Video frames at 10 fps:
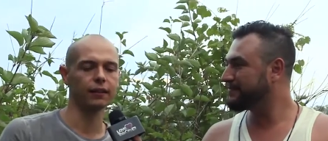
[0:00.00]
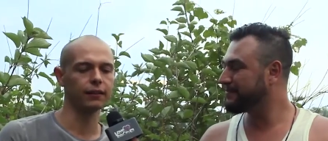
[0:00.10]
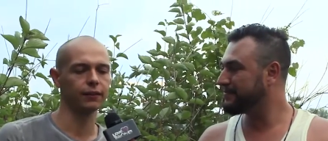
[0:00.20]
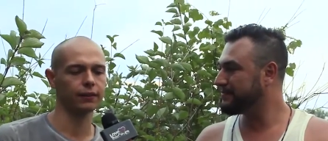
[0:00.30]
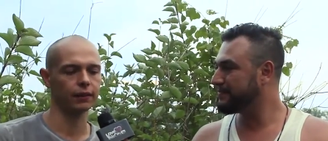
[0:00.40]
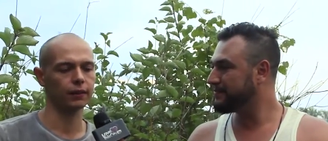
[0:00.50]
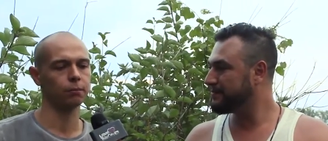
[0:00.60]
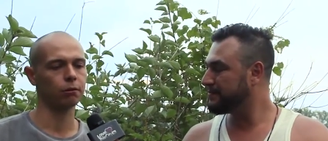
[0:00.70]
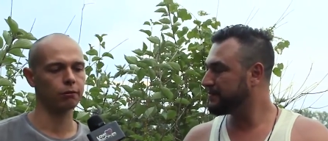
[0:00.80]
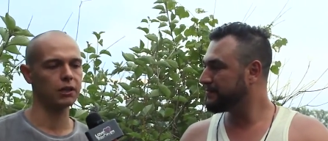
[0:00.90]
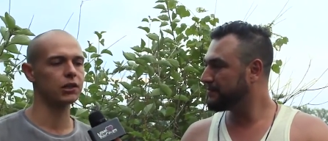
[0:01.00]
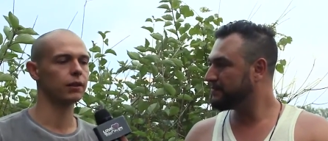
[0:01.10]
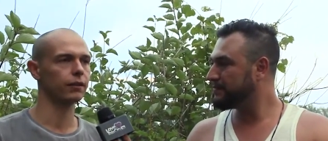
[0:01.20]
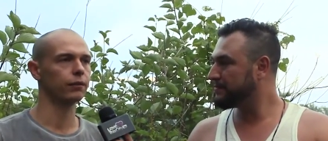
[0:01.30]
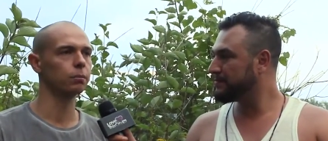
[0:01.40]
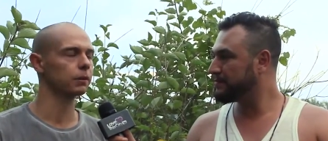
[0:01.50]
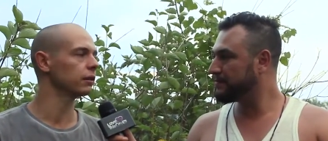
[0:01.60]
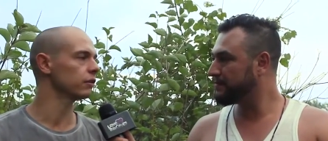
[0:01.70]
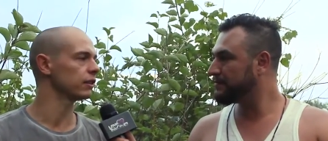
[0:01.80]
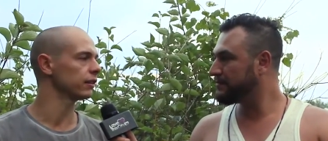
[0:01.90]
Speaker 1: this progression is super
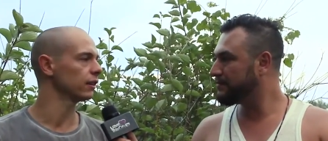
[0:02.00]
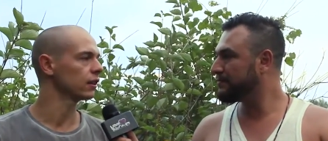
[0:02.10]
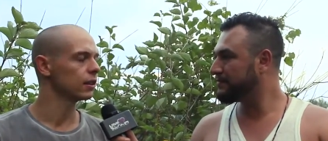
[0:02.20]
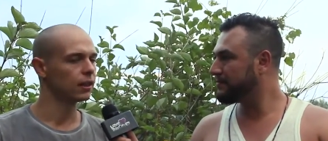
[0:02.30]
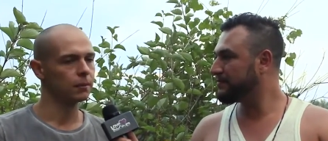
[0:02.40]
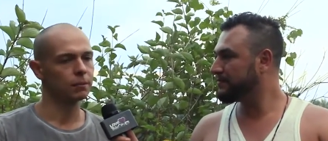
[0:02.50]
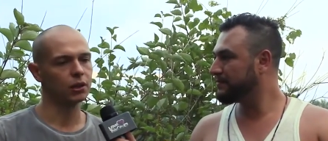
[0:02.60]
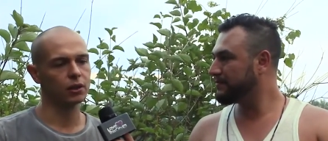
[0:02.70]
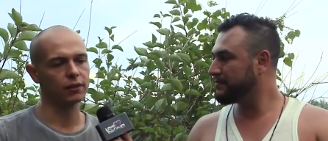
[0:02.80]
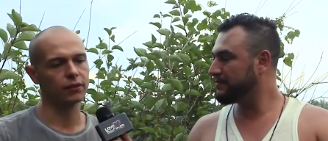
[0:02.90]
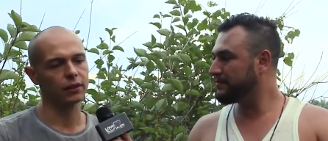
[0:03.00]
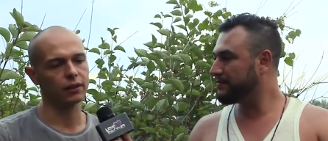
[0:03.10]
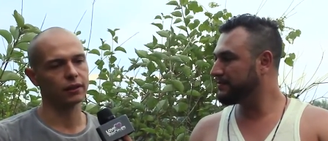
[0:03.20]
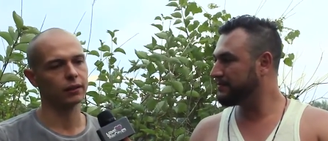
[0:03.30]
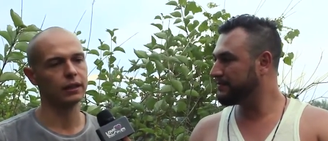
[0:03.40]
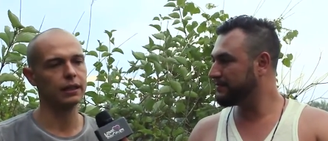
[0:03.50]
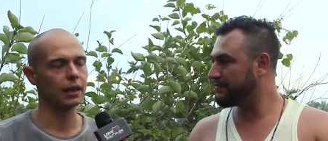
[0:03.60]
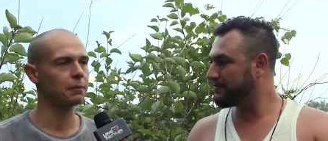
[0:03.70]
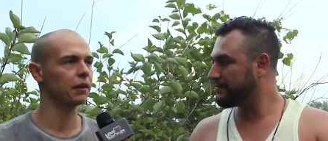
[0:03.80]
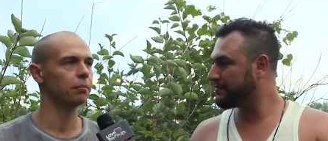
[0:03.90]
interesting, because
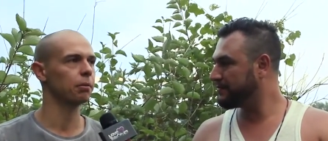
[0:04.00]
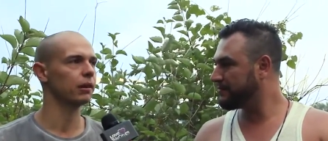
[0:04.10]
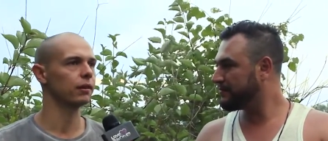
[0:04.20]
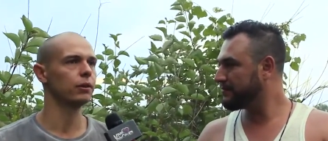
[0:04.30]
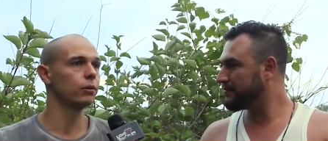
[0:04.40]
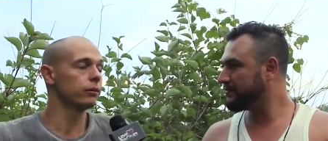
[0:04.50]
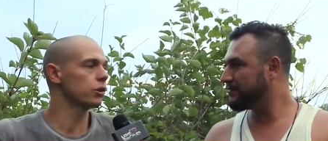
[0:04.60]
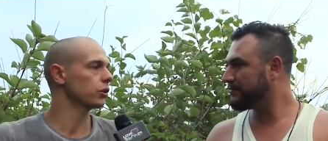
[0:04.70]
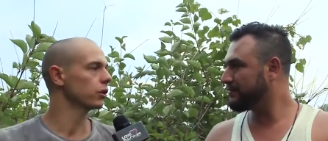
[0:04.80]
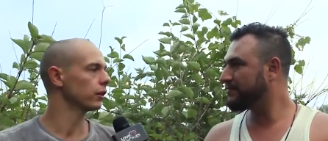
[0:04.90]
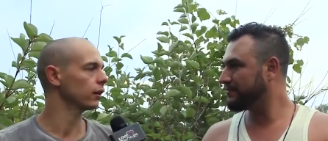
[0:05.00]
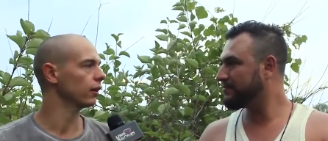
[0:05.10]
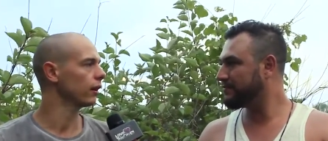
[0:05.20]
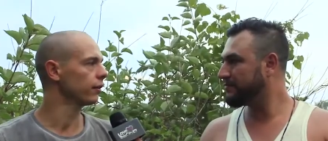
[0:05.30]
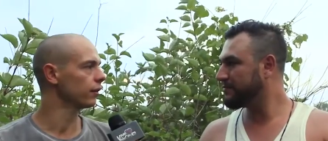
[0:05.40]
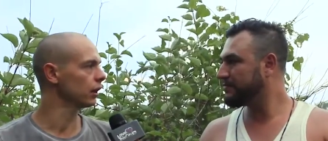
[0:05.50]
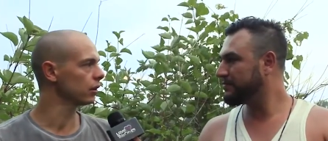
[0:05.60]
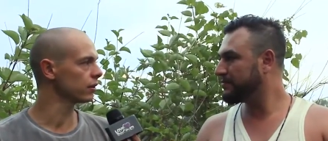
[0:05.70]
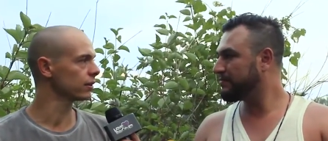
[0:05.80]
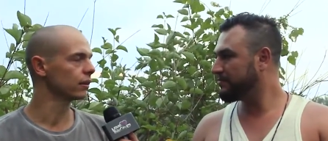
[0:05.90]
EDM has been huge the last
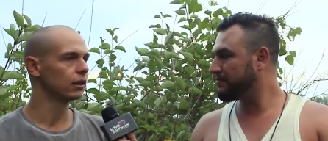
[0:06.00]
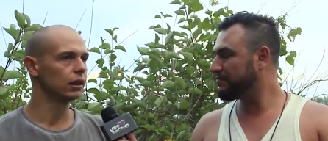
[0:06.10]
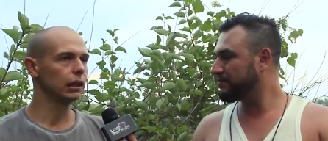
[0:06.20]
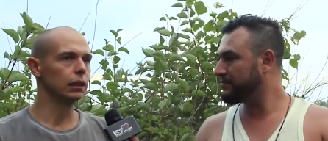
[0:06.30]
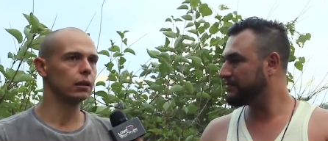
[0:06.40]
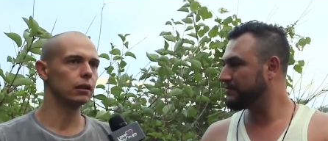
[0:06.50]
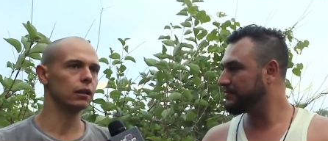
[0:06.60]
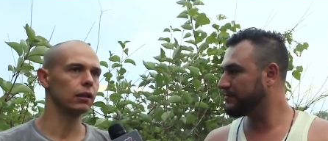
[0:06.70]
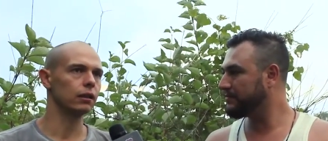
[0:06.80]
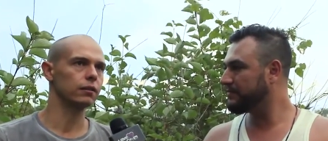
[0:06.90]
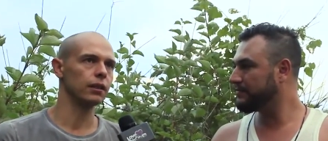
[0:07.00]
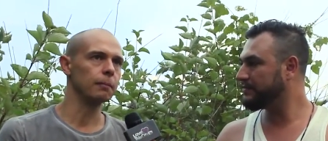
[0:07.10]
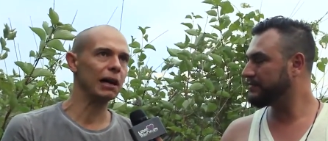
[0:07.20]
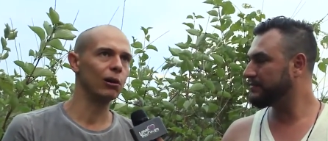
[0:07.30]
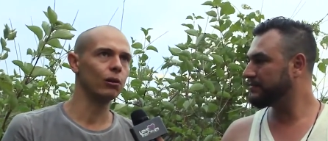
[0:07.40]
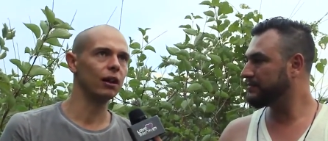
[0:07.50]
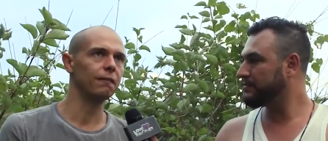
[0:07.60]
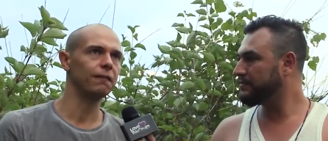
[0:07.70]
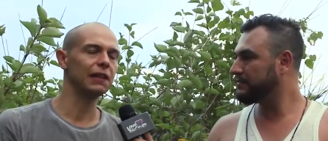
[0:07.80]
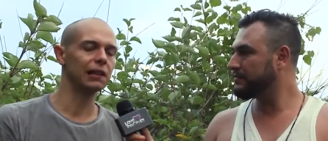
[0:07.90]
years. Somehow I
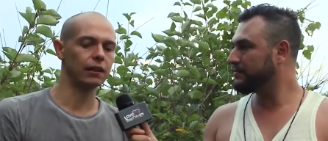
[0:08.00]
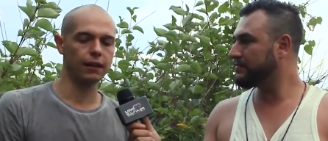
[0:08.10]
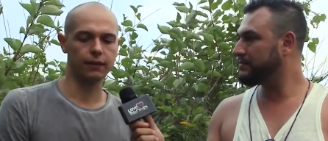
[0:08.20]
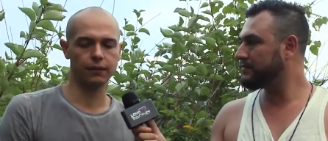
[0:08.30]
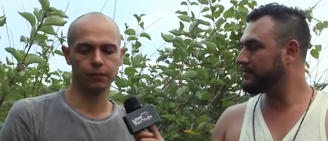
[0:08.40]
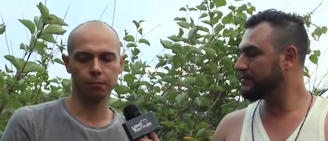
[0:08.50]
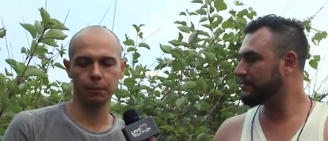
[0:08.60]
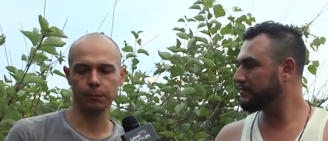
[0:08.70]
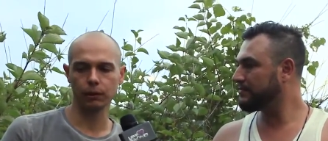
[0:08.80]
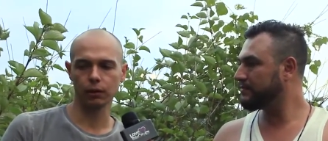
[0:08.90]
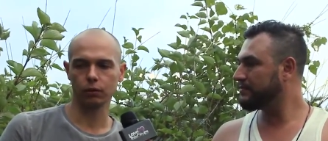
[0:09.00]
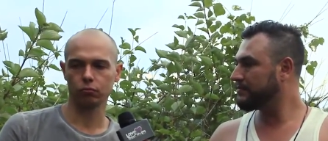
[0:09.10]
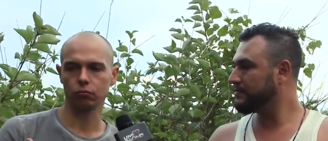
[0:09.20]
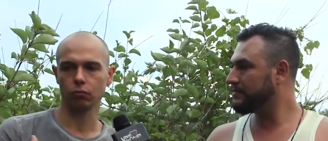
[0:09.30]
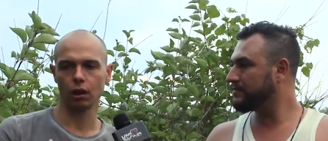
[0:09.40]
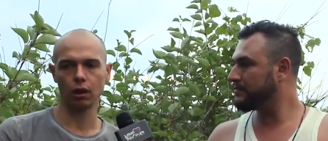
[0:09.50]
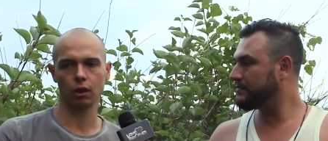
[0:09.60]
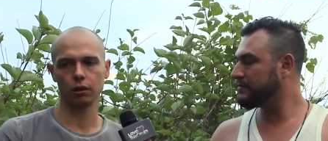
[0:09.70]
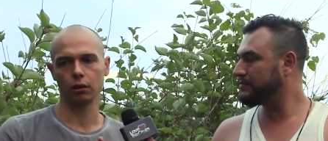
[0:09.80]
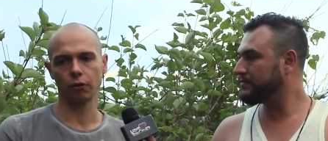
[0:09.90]
feel that people
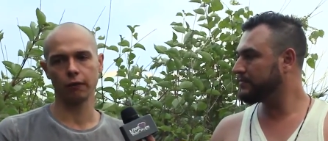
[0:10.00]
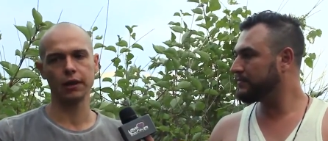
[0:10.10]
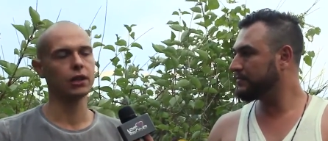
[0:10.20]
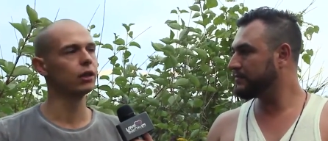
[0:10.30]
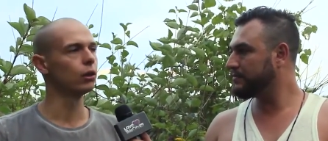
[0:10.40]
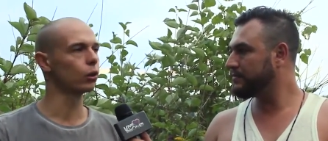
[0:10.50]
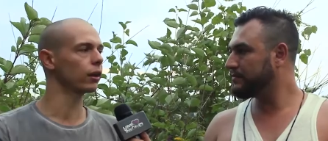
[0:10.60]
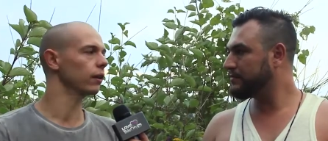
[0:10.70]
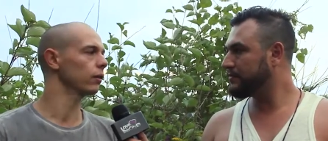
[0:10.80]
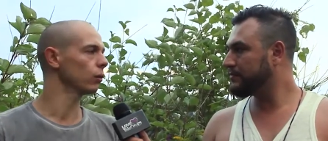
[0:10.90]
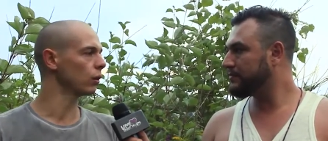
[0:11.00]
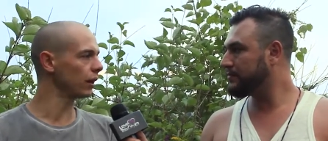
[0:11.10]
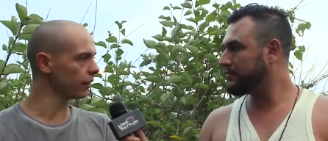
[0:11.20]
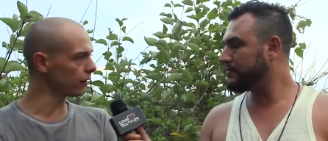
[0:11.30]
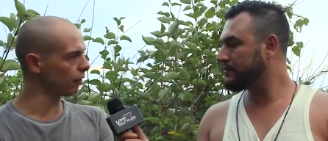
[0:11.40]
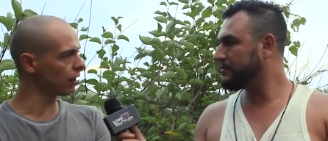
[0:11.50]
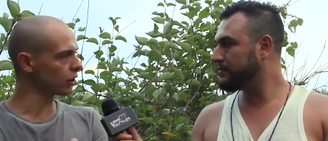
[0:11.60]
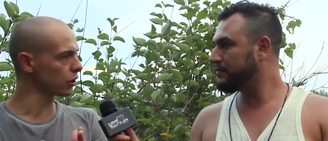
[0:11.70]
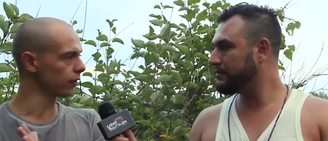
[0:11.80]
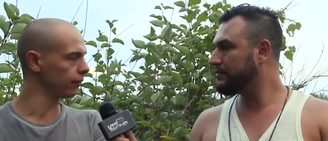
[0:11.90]
are already looking into other
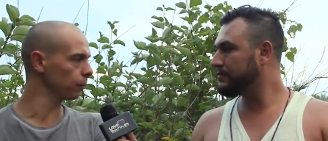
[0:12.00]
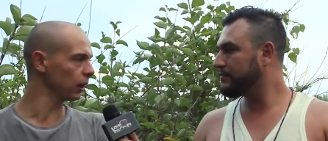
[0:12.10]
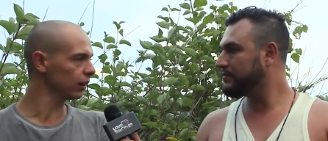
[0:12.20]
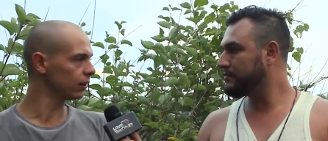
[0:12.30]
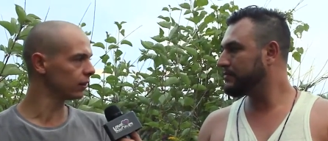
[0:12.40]
directions as well.